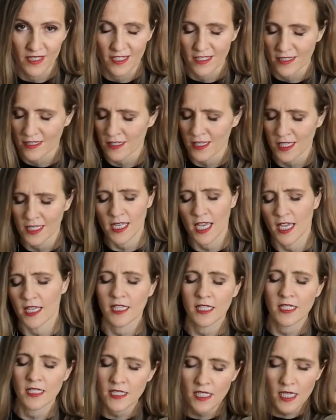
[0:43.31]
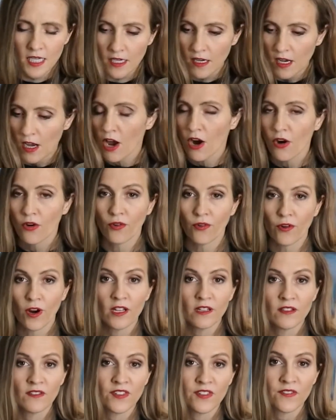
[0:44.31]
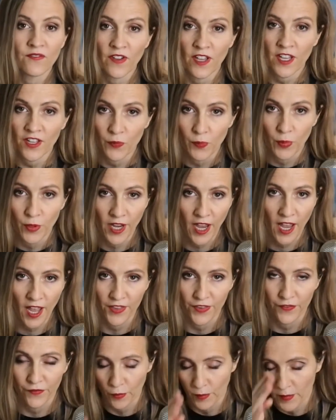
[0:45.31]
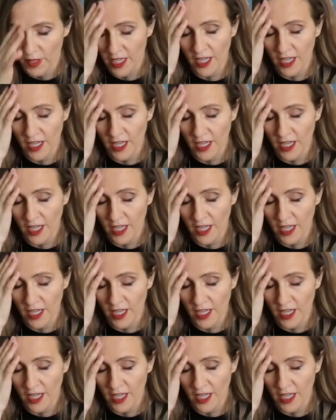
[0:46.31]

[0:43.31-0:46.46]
And they say, Lindsay, run some Facebook ads for me.